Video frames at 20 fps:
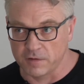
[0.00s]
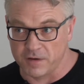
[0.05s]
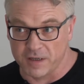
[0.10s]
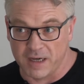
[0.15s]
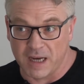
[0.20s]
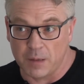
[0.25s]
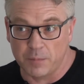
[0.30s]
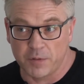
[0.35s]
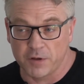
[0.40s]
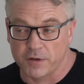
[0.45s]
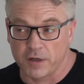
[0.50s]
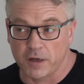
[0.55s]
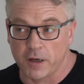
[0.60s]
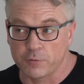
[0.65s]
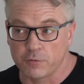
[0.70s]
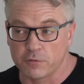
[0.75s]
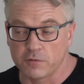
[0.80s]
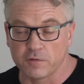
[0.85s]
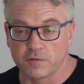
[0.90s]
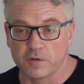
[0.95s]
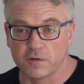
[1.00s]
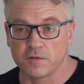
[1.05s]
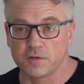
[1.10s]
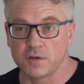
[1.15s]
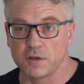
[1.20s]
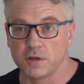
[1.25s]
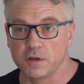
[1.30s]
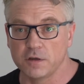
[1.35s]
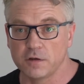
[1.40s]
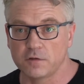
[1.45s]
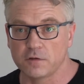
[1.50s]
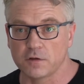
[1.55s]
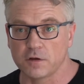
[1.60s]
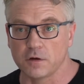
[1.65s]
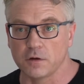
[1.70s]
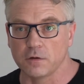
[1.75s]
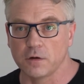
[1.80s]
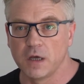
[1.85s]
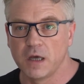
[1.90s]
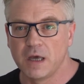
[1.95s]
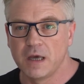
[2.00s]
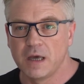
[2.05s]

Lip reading: it happened 150 years ago.